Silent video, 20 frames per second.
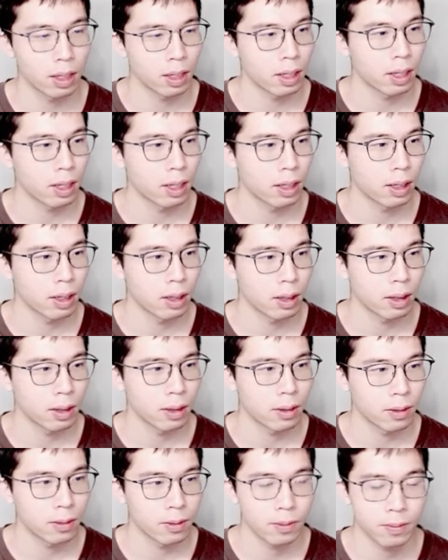
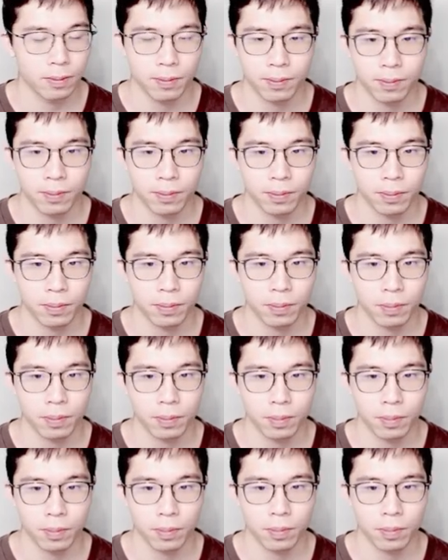(no one is talking)